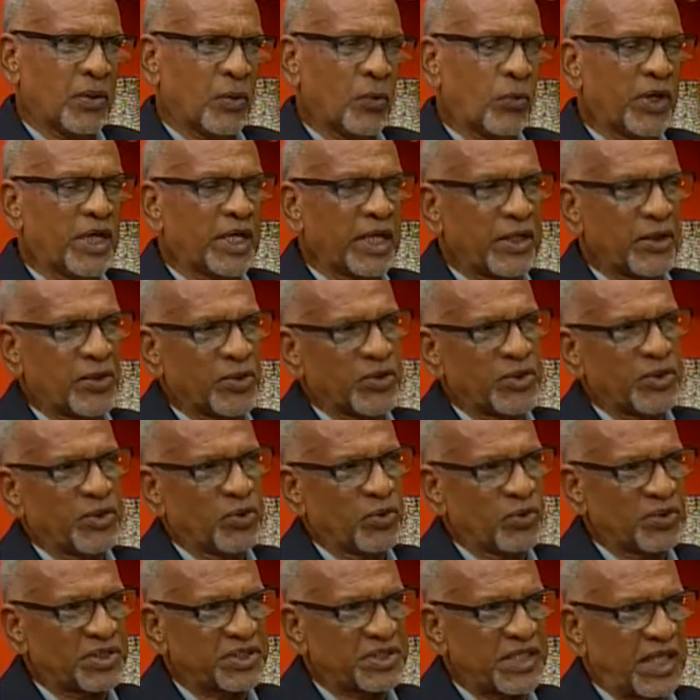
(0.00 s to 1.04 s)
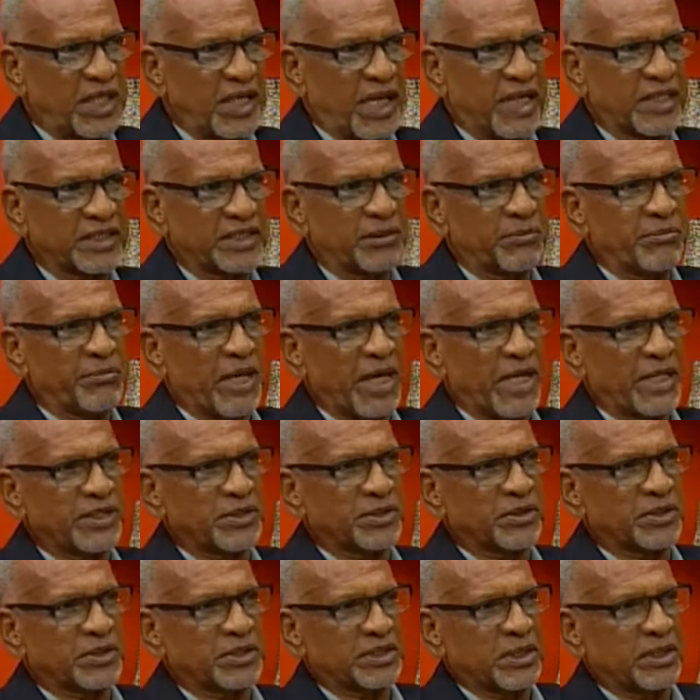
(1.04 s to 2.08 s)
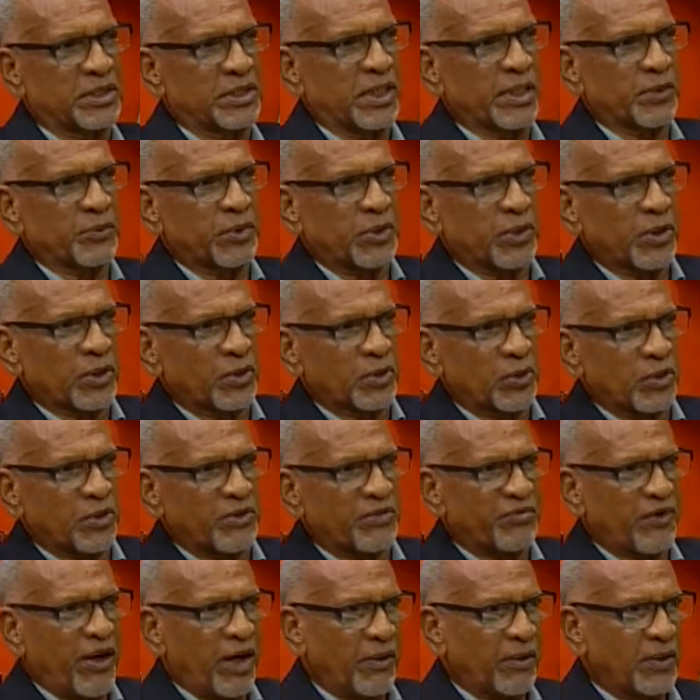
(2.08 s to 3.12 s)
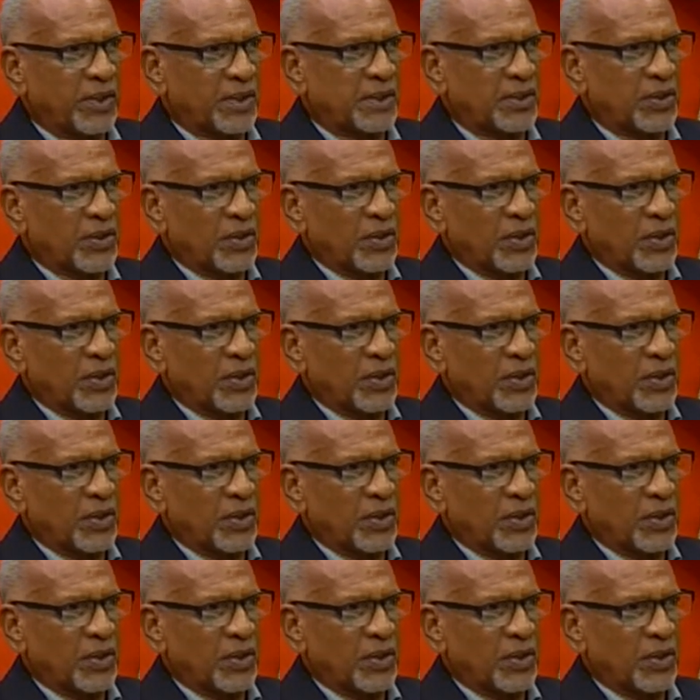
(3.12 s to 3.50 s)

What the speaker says: We cannot use that as a badge to say that we're not going forward.